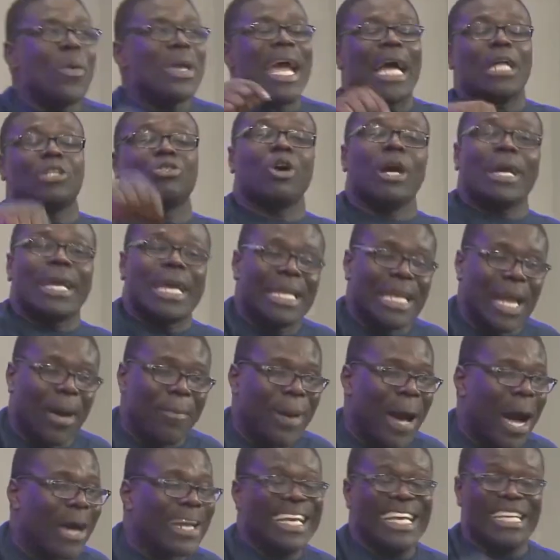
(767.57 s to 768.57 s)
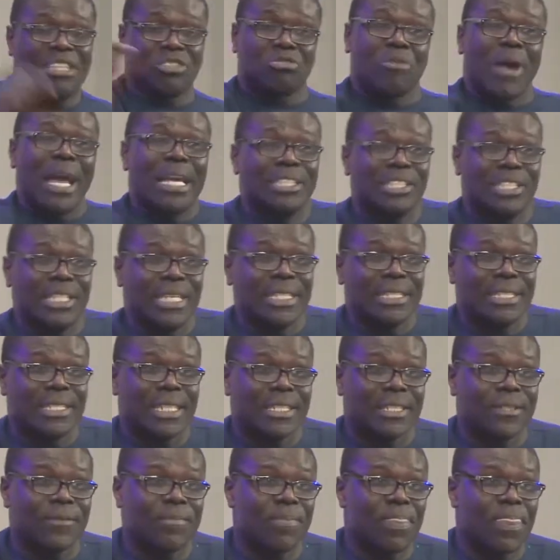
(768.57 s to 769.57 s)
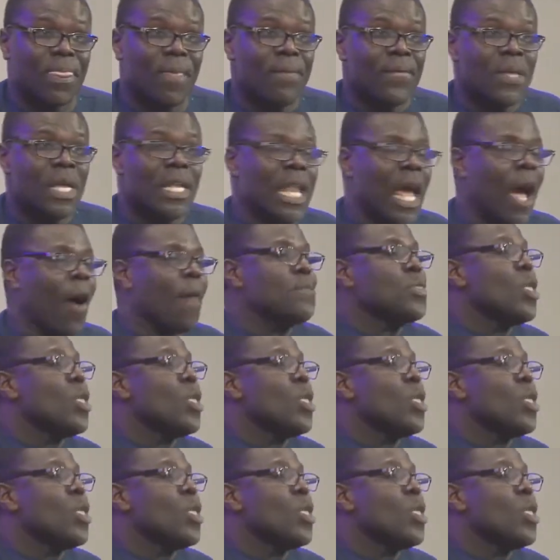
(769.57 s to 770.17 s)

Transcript: are talking about is Christ Jesus. Now,